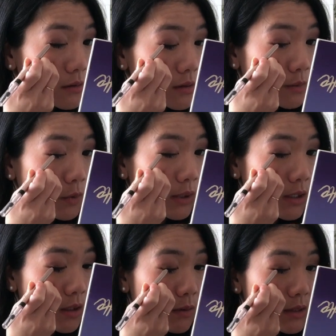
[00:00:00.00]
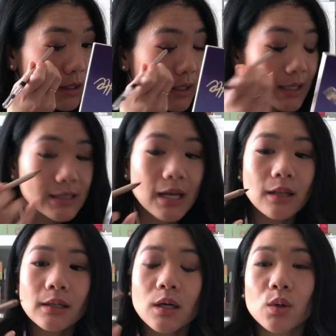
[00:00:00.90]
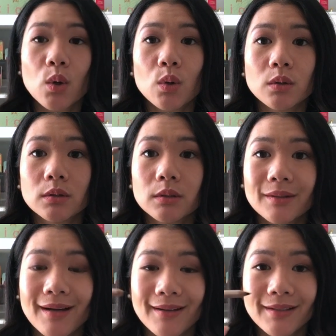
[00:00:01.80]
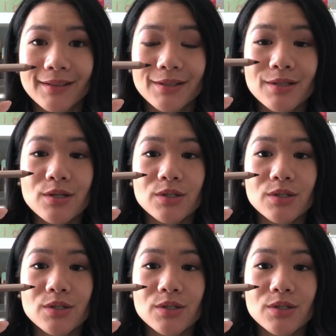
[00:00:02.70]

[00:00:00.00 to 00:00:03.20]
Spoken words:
So I'm already noticing that it's not like a kohl eyeliner,